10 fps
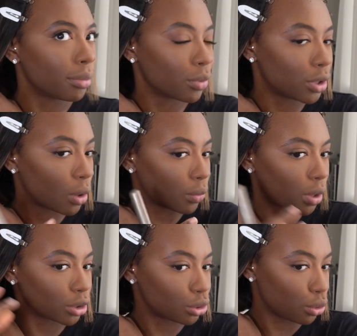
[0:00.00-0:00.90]
We don't
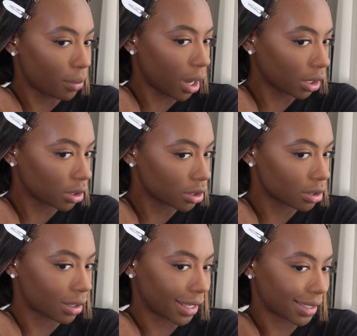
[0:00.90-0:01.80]
want too
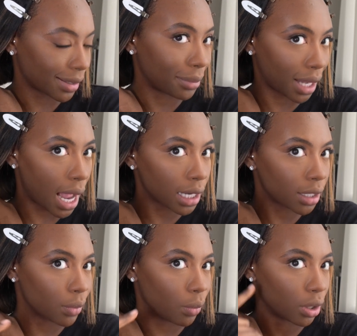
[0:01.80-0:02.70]
much, like it's a block.
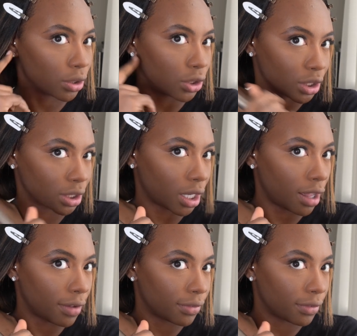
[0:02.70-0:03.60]
We want just enough.